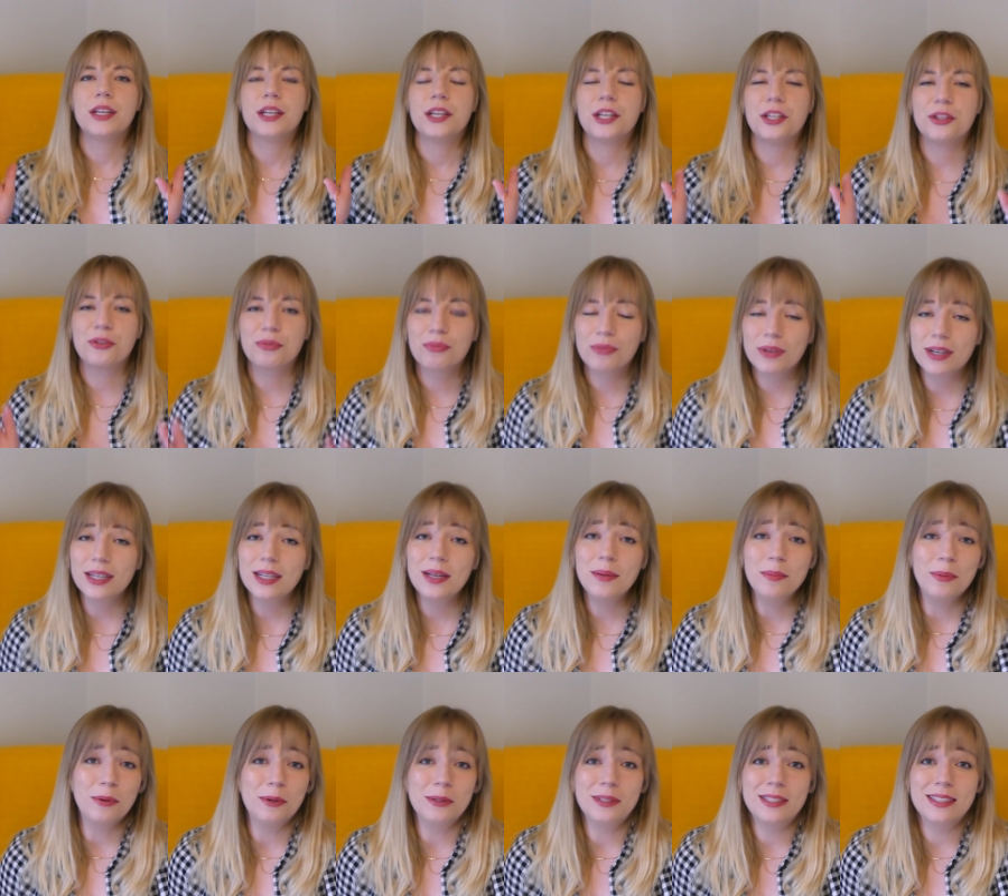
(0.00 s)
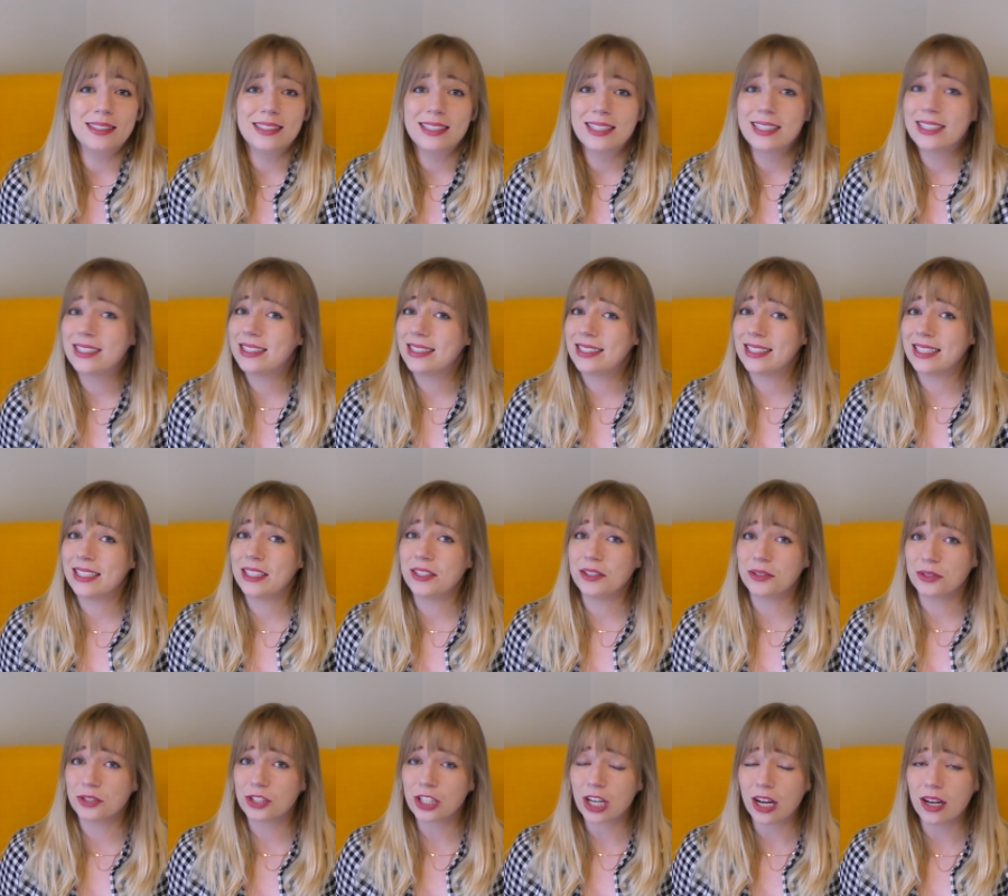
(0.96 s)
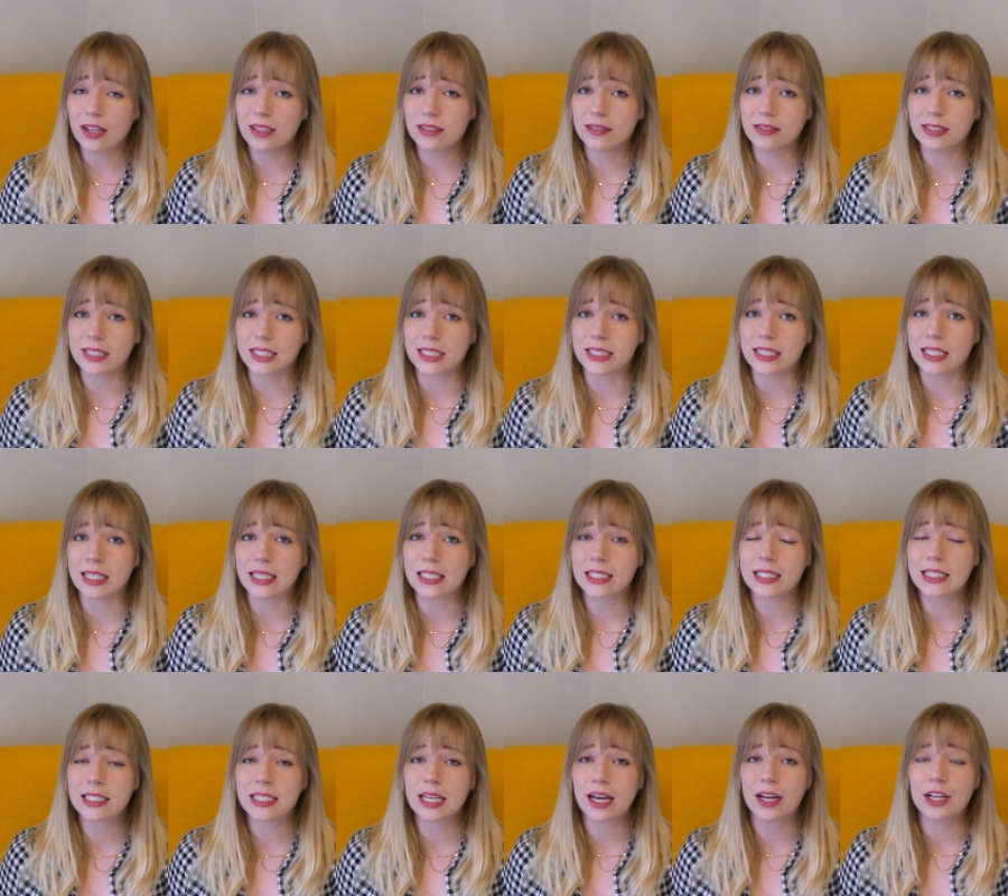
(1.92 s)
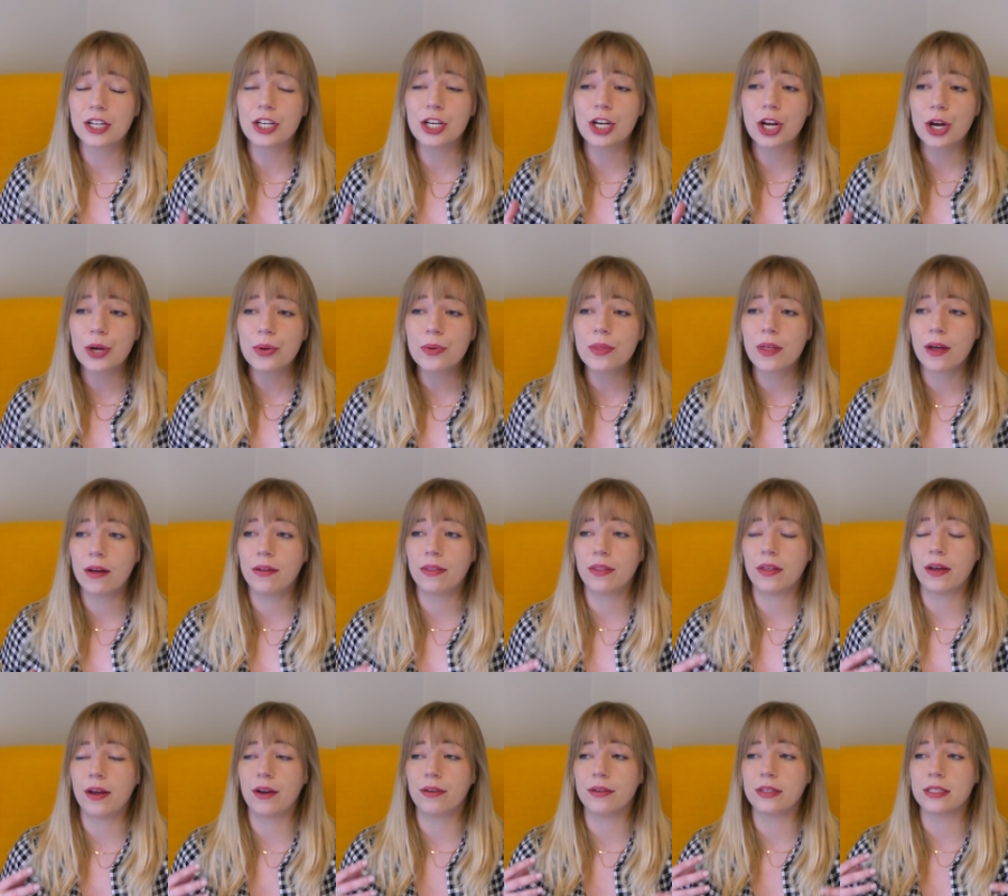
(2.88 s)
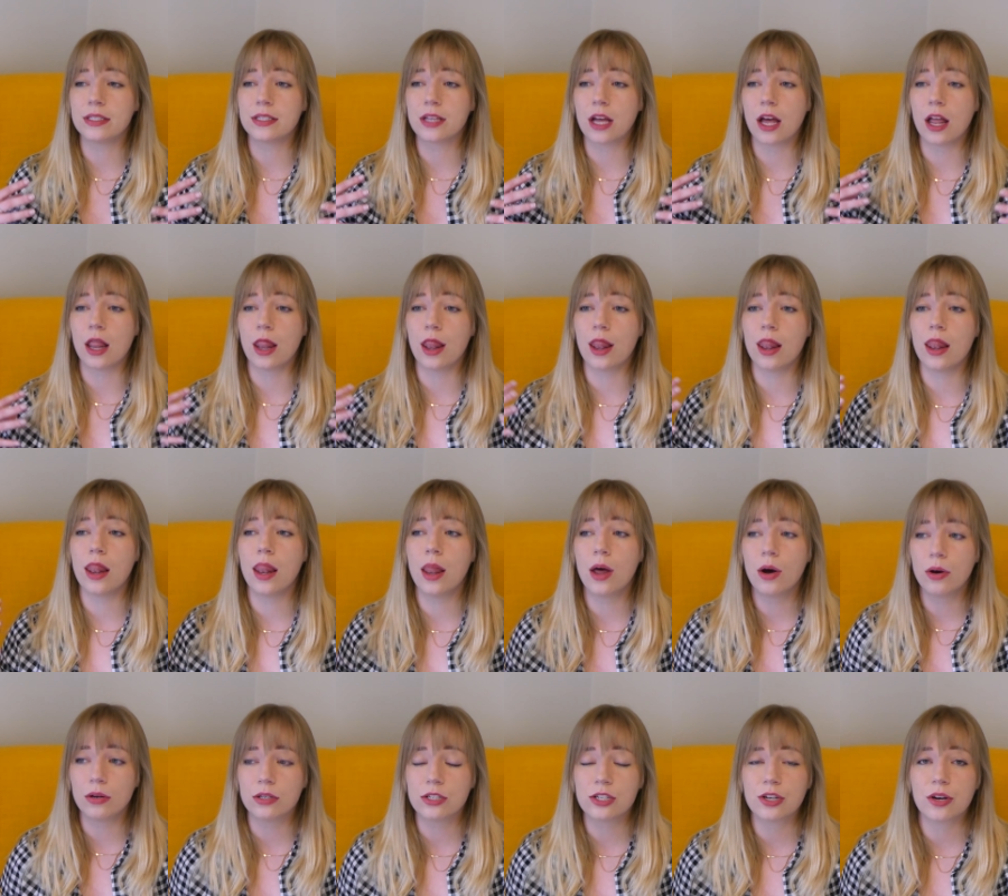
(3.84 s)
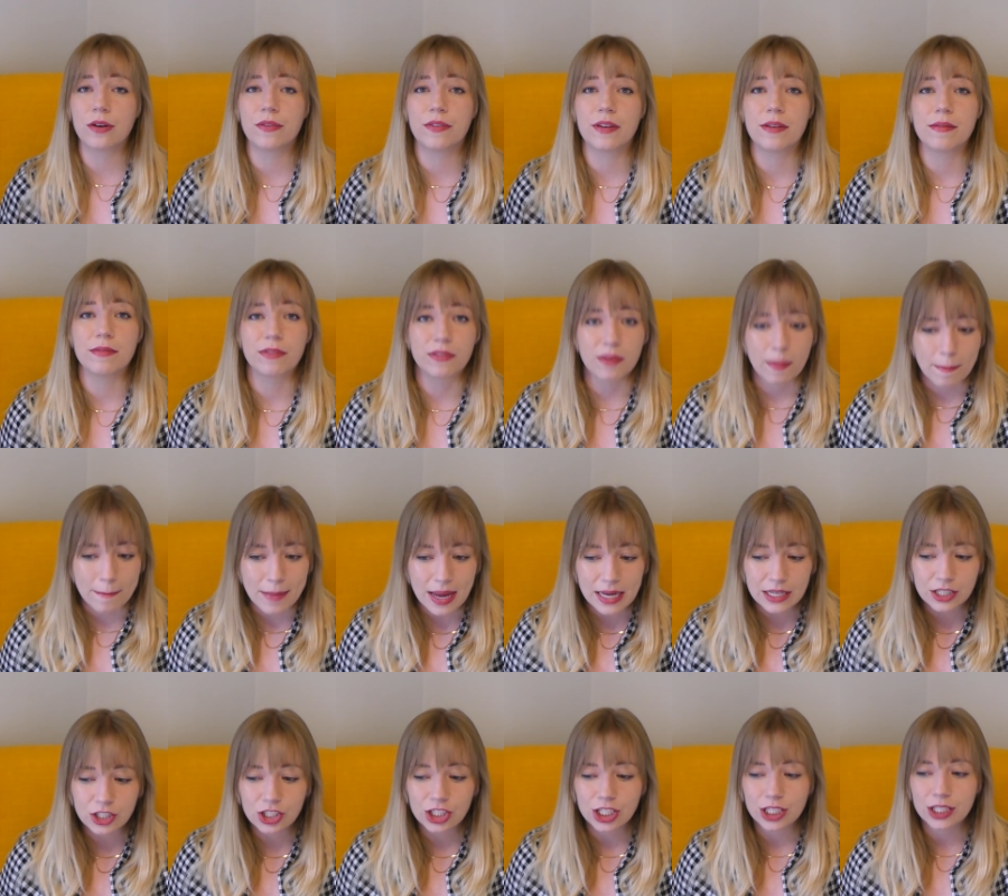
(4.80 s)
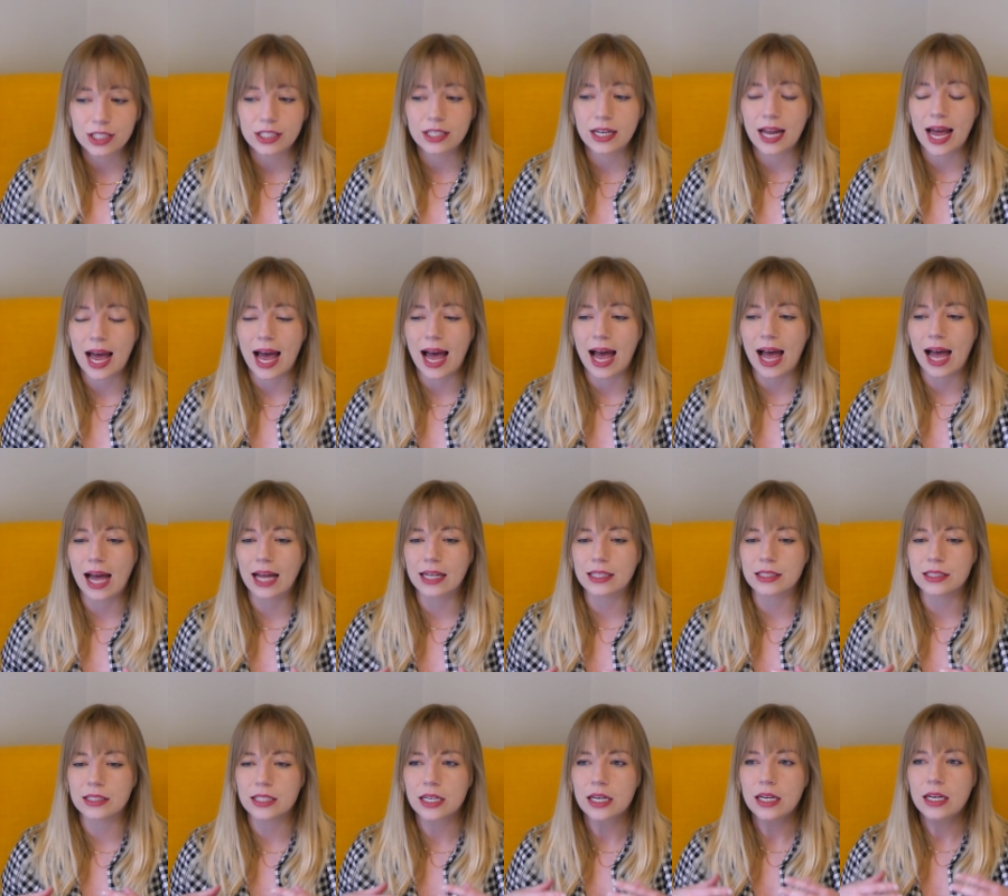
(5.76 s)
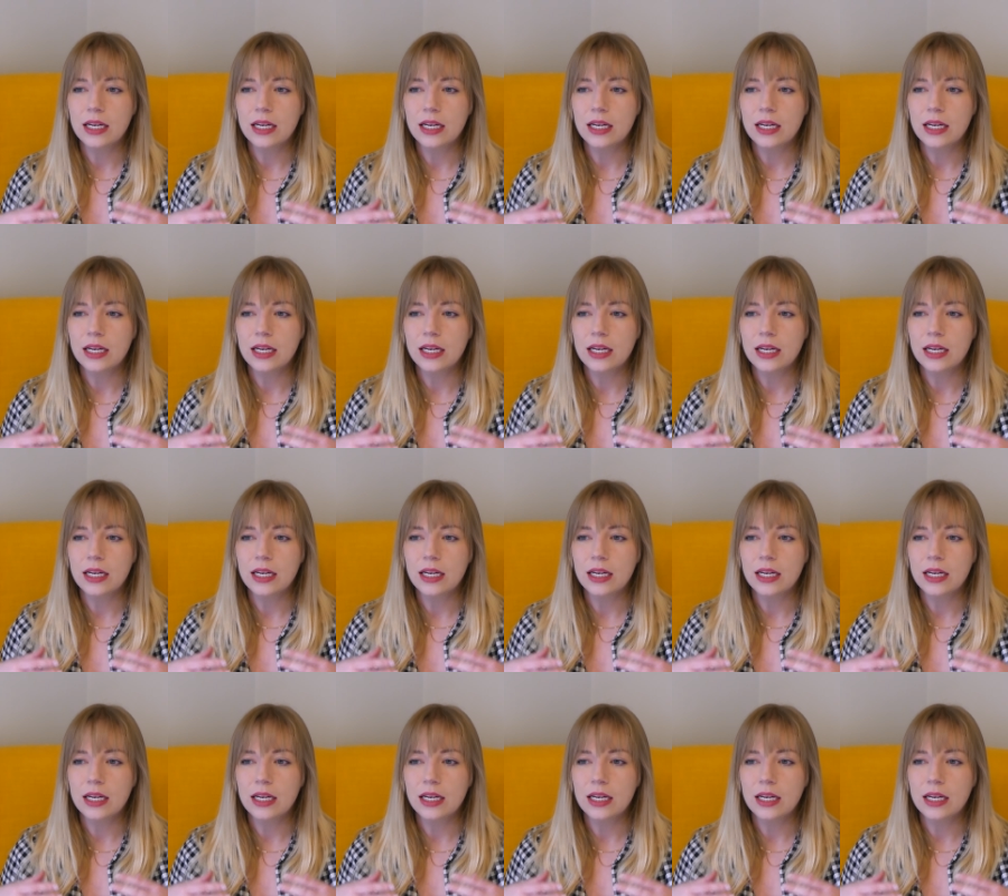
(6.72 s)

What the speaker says: It's really important to consider your child in this. I know that there is a lot of information, and